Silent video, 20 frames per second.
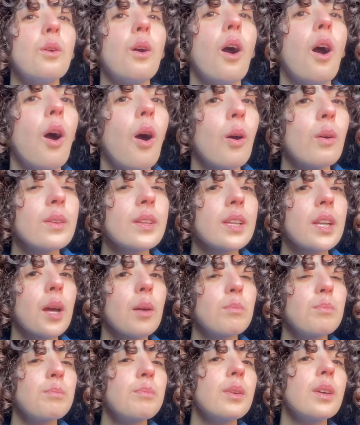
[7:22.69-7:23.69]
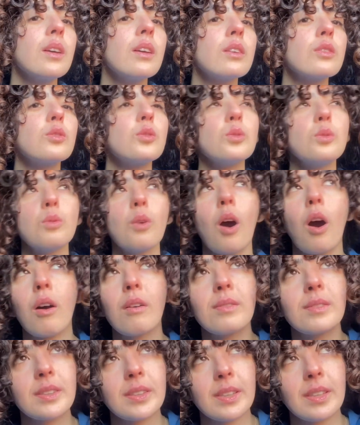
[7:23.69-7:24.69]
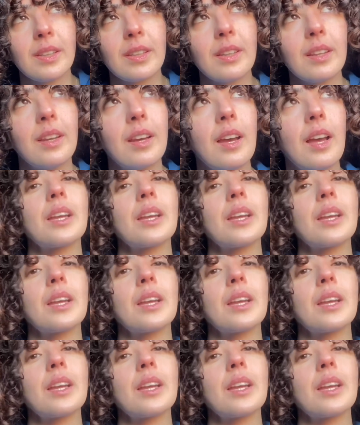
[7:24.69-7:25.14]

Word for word: hold it up too often,